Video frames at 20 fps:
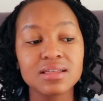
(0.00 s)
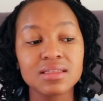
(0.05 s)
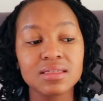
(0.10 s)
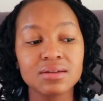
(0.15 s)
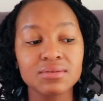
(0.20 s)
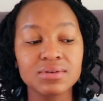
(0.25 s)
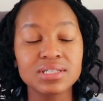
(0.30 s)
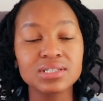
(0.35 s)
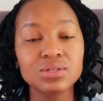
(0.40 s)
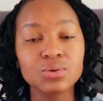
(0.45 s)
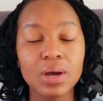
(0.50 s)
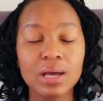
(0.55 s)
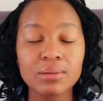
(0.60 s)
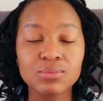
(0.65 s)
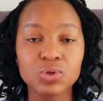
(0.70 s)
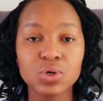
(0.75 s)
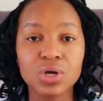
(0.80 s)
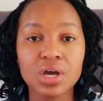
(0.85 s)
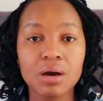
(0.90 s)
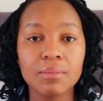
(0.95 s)
the reason why I'm
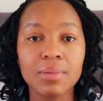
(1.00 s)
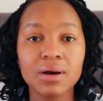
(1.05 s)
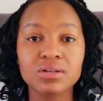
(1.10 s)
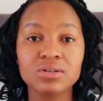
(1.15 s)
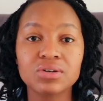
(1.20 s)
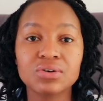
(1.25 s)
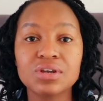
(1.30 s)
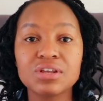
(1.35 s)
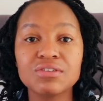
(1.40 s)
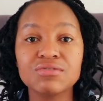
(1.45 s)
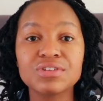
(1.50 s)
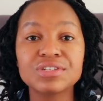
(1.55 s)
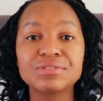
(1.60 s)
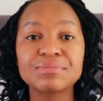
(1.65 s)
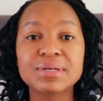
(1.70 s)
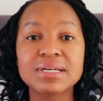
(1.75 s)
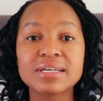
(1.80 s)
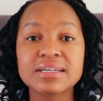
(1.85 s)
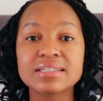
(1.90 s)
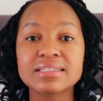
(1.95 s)
talking about grief is
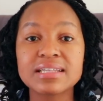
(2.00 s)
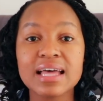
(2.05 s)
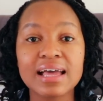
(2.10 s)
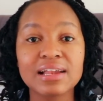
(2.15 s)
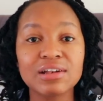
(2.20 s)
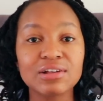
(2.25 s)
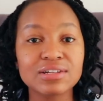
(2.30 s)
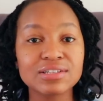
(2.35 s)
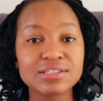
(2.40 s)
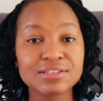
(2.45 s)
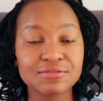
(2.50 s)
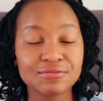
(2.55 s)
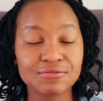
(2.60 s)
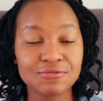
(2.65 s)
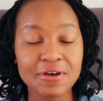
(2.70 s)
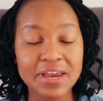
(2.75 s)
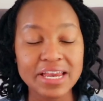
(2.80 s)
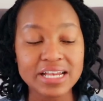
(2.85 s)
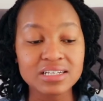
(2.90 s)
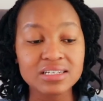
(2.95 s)
because I lost a
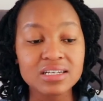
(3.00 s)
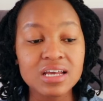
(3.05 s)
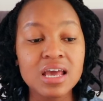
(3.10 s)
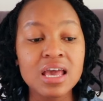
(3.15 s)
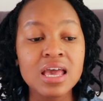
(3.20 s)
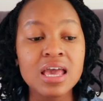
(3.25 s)
friend